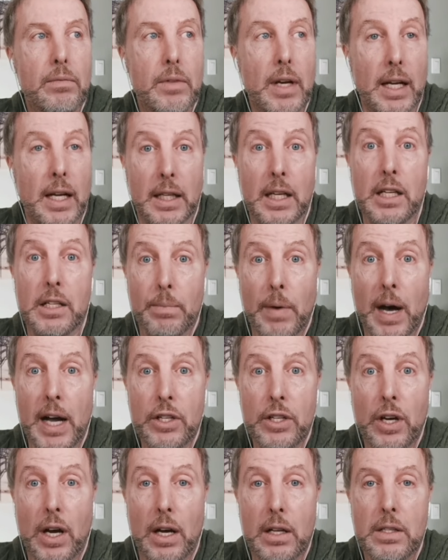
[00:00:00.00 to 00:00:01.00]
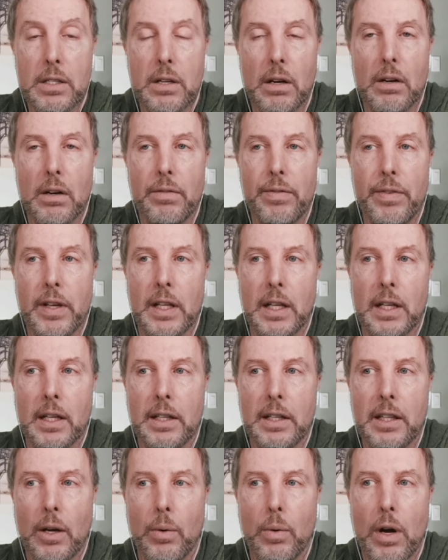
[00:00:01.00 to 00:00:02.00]
at least my child started feeling
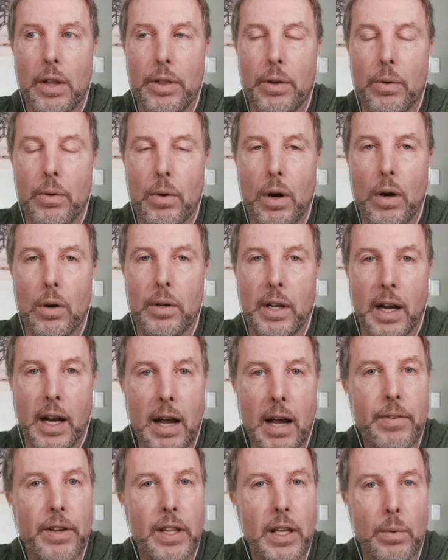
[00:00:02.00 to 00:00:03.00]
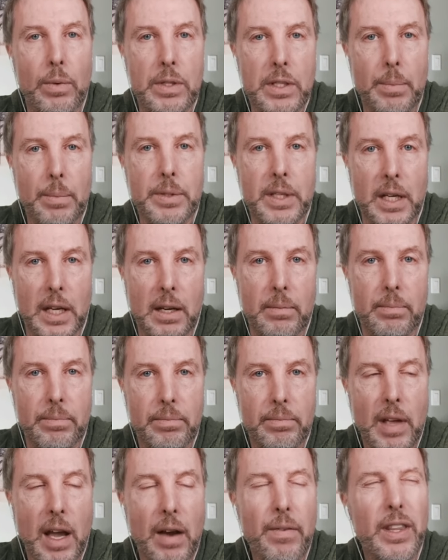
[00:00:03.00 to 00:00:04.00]
like they were on their own and everything was up to him.
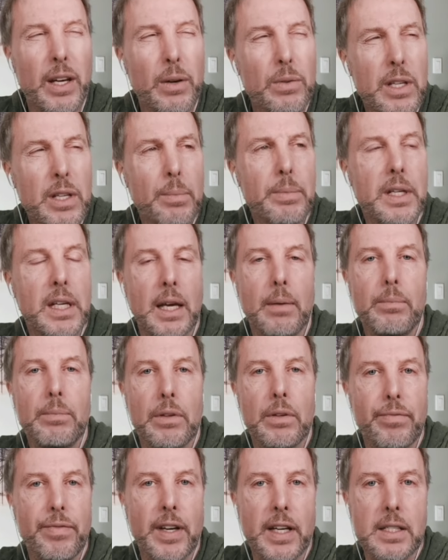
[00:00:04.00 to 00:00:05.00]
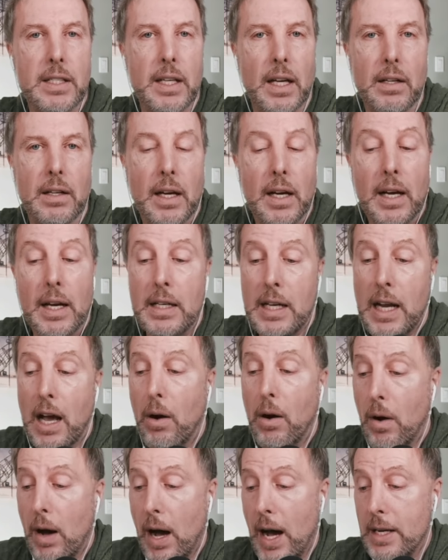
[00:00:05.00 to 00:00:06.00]
Everything was up to him to fix it.
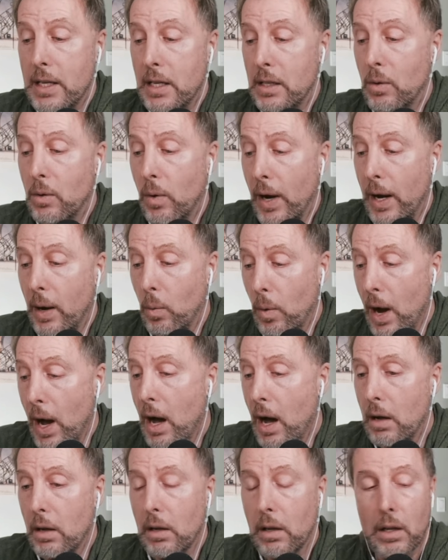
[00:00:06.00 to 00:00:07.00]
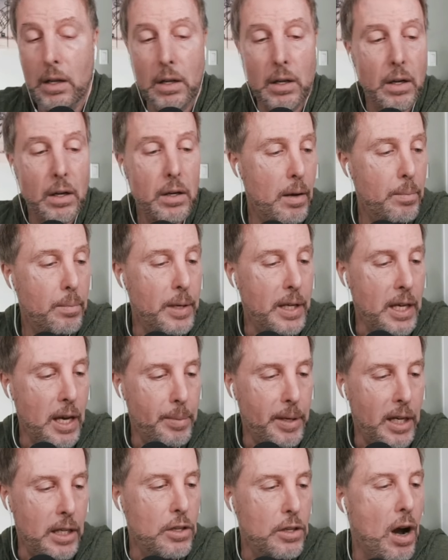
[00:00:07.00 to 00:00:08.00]
Now, I did quite well
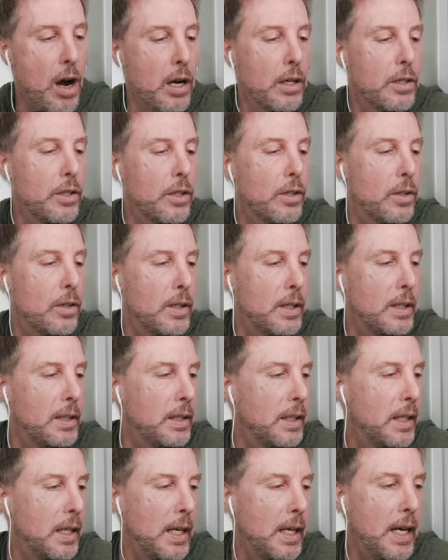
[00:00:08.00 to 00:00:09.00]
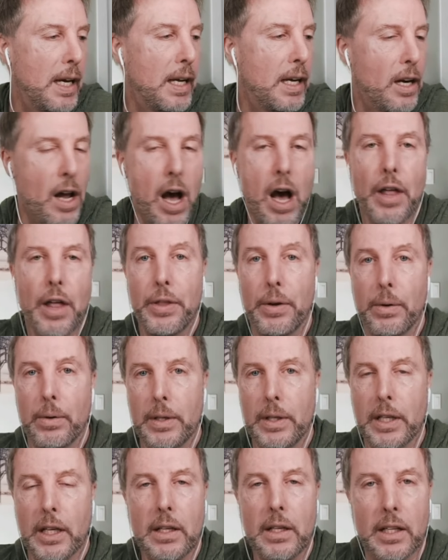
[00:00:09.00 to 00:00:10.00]
becoming a doctor and, and an author
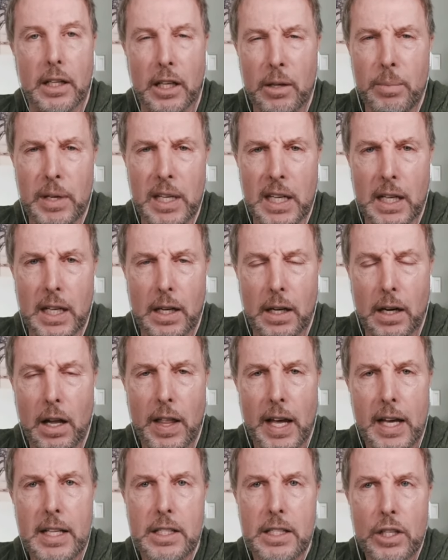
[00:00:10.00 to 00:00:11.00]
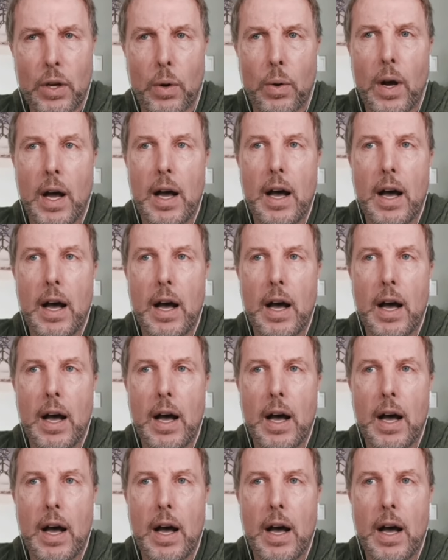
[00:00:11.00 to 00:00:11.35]
and a, a comedian and all that. So